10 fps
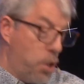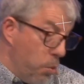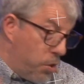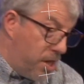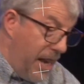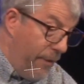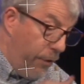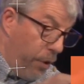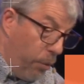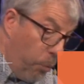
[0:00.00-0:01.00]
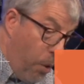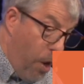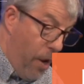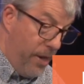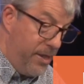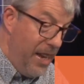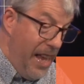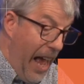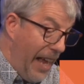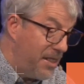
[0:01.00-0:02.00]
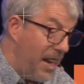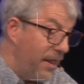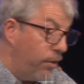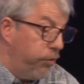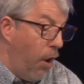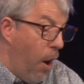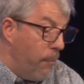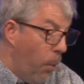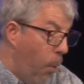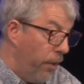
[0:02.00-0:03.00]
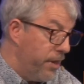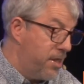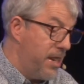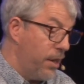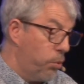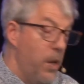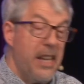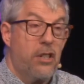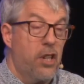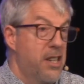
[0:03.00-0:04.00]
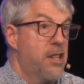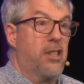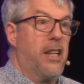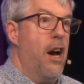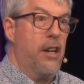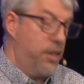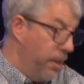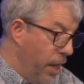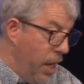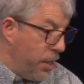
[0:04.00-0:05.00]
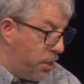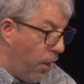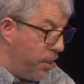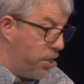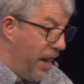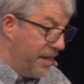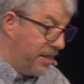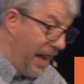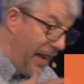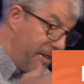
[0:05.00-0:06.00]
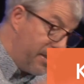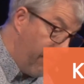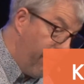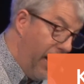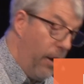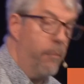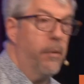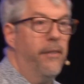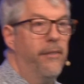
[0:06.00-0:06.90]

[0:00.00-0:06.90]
to seven words and takes far more than 6 weeks to discuss and digest and develop.